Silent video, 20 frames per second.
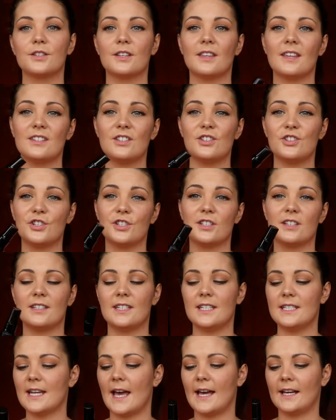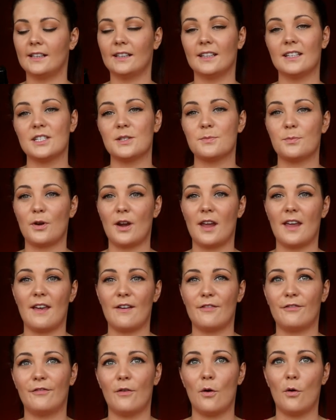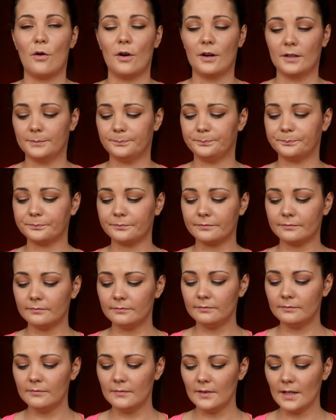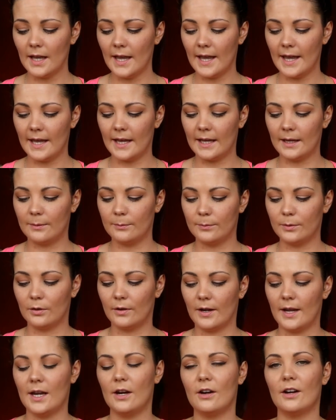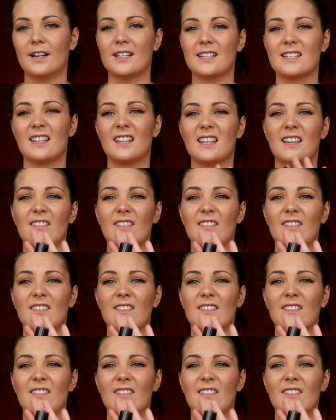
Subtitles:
a detangling spray for your hair, and it's a